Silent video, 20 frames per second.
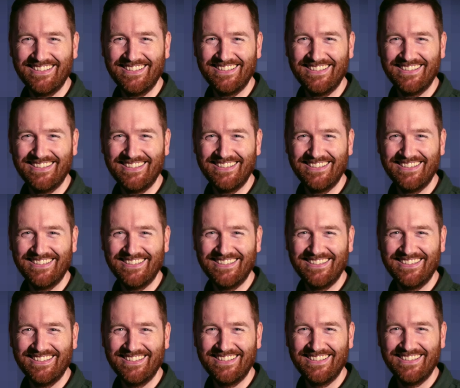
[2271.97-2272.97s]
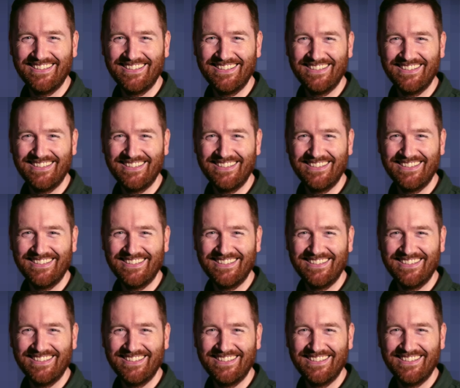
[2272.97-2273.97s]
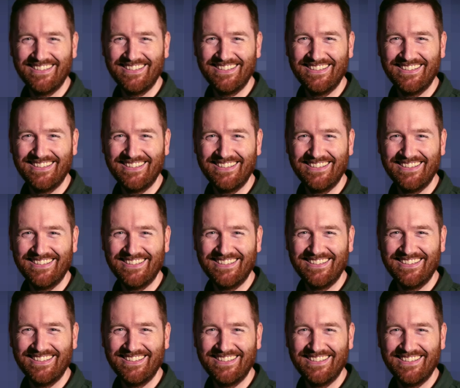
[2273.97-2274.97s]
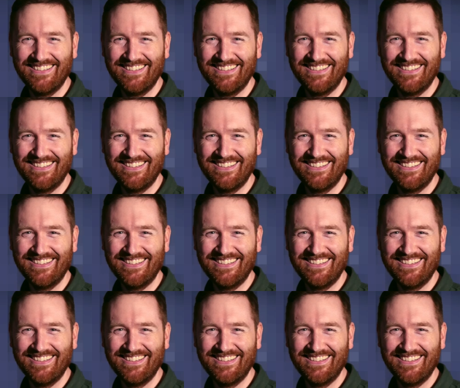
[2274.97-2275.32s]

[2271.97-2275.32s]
No words are spoken by the person on screen.